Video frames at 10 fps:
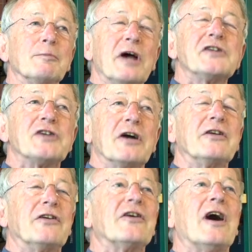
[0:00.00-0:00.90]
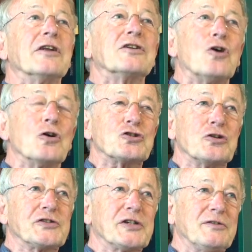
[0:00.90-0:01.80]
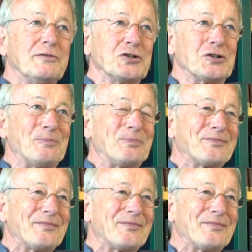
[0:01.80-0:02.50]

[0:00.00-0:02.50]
Blind sight is unconscious vision.